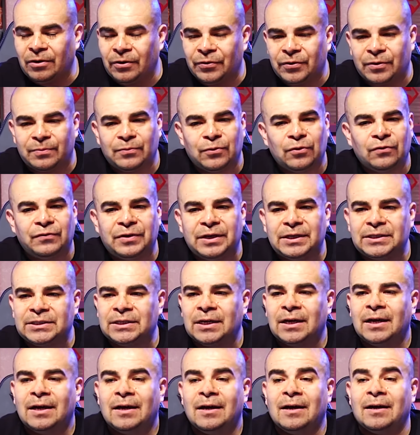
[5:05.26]
other movies.
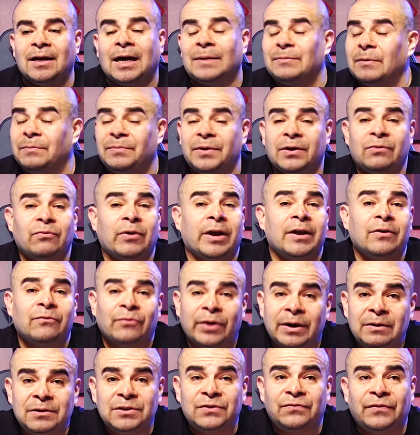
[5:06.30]
I'm a big Ryan
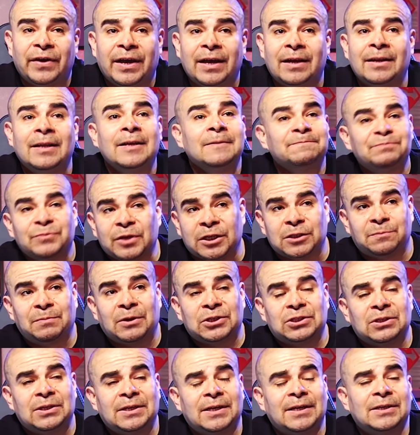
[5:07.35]
Reynolds fan, especially